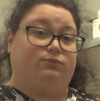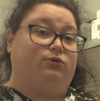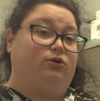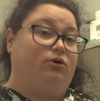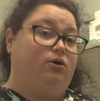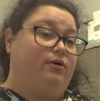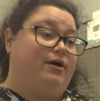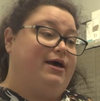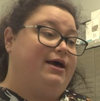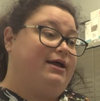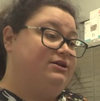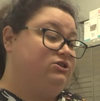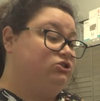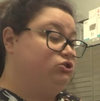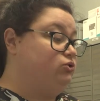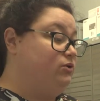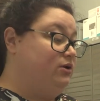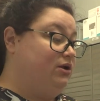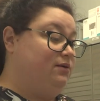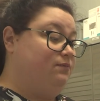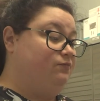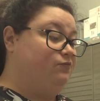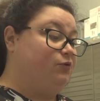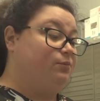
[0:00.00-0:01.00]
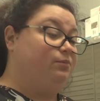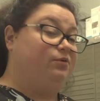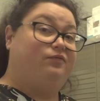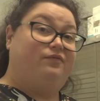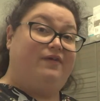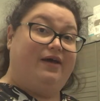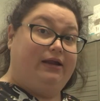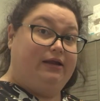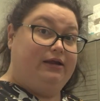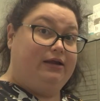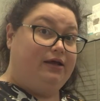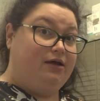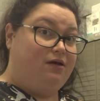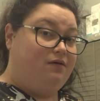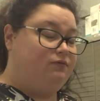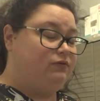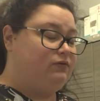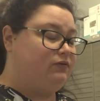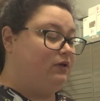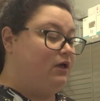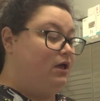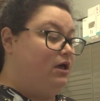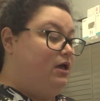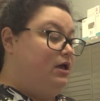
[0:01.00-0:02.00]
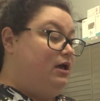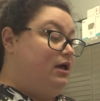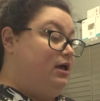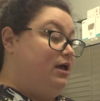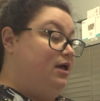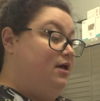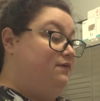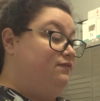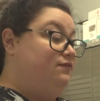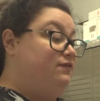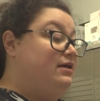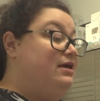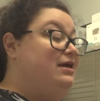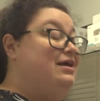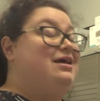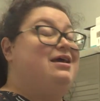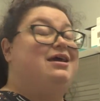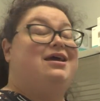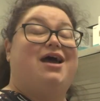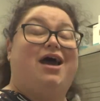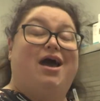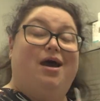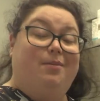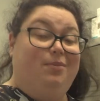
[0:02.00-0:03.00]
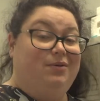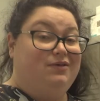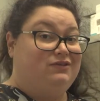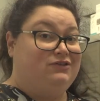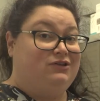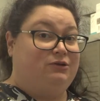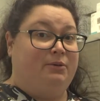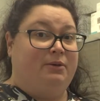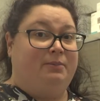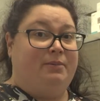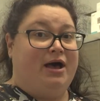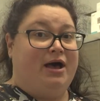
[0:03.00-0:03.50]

we'll go ahead and treat him for preventatives. If he happens to be